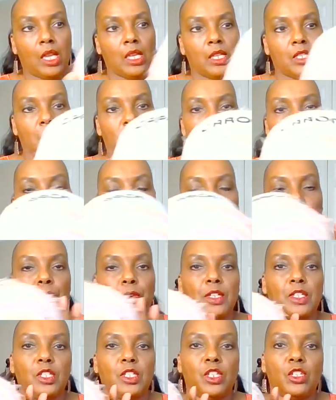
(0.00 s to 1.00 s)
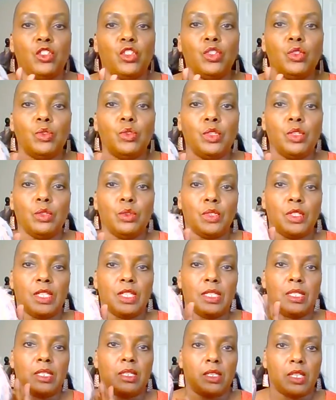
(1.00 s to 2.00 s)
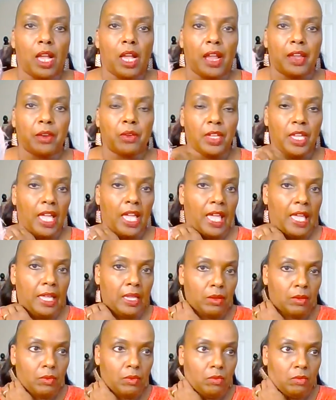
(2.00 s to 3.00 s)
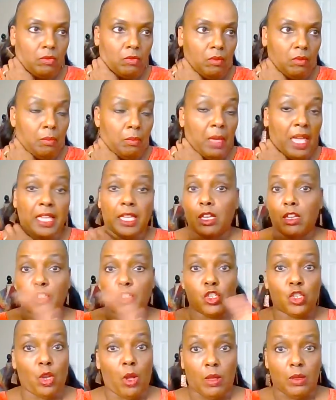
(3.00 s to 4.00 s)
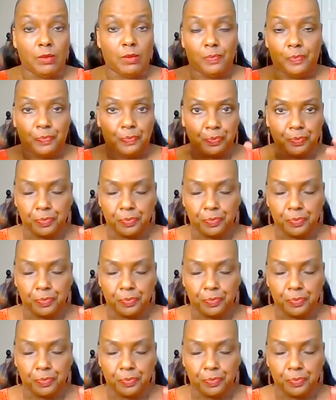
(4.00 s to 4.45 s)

So say, for instance, you use this entire cake making a shawl.